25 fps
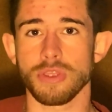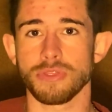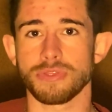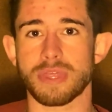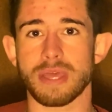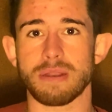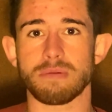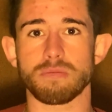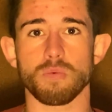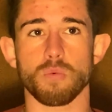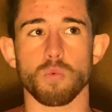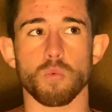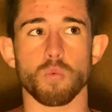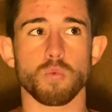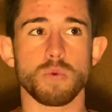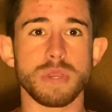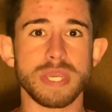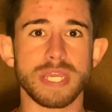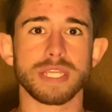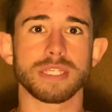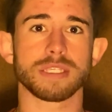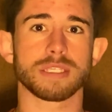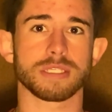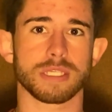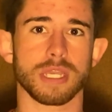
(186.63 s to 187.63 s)
that we
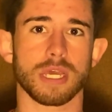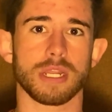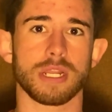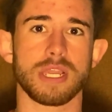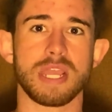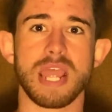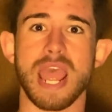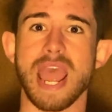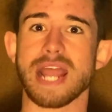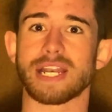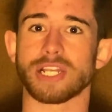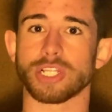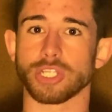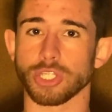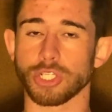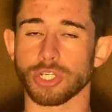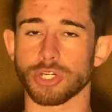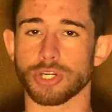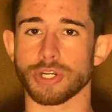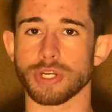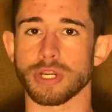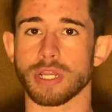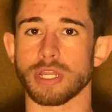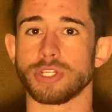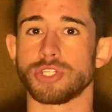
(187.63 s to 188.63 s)
can study and
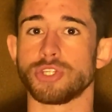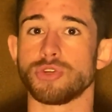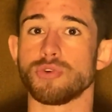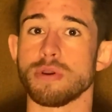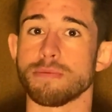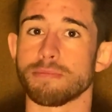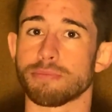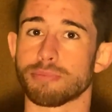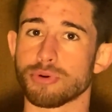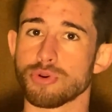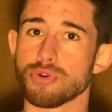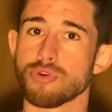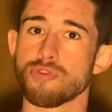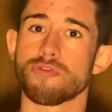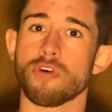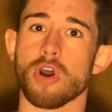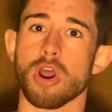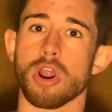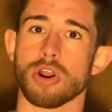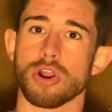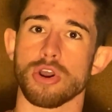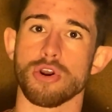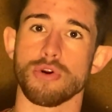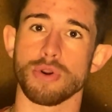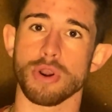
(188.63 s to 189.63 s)
learn to improve
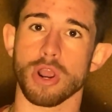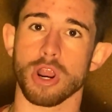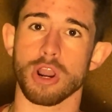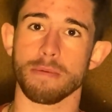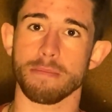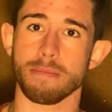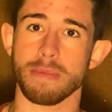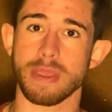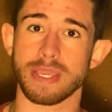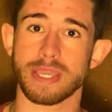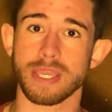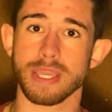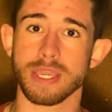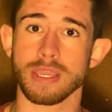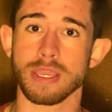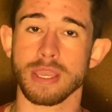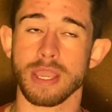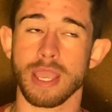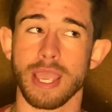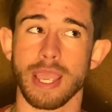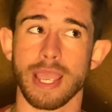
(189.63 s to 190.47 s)
our own art making